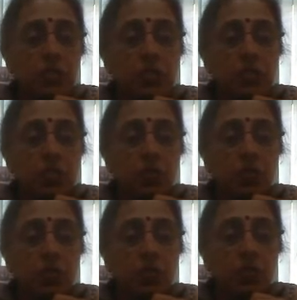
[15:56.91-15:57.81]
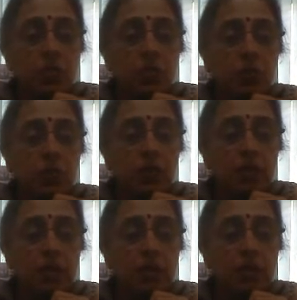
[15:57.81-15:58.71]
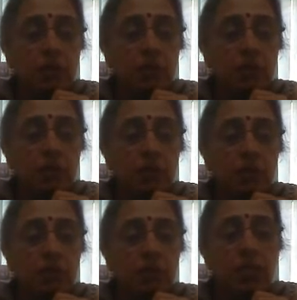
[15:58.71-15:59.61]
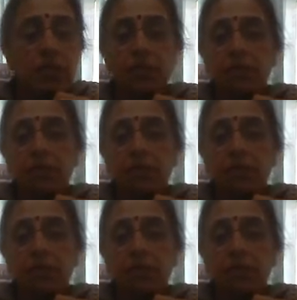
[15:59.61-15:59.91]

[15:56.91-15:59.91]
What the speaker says: 0, minus n, minus